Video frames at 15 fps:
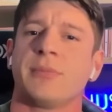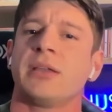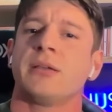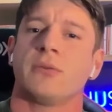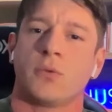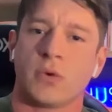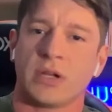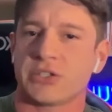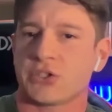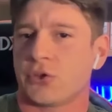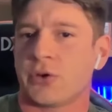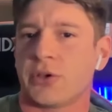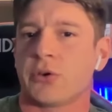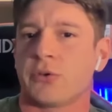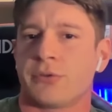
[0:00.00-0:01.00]
me what's
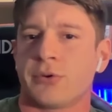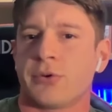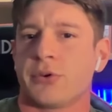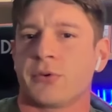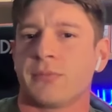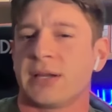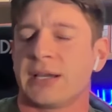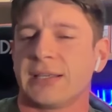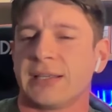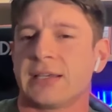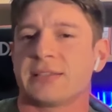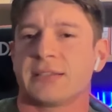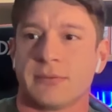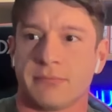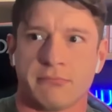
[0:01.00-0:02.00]
going on through your mind
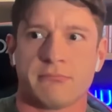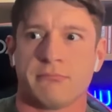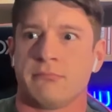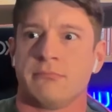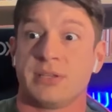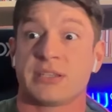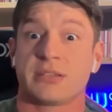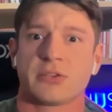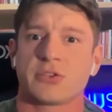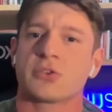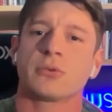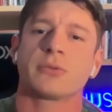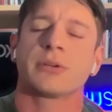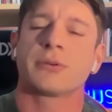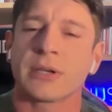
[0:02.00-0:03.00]
as a business
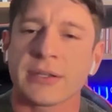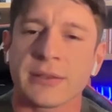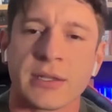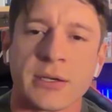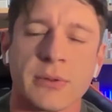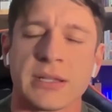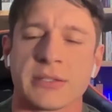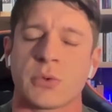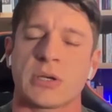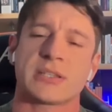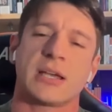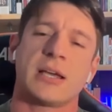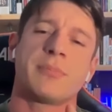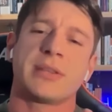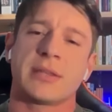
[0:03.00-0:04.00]
owner right now. What's
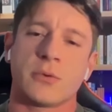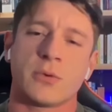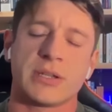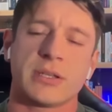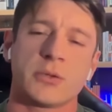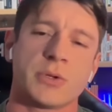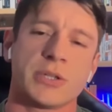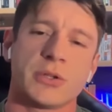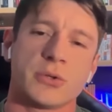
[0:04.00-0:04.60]
happening? What did we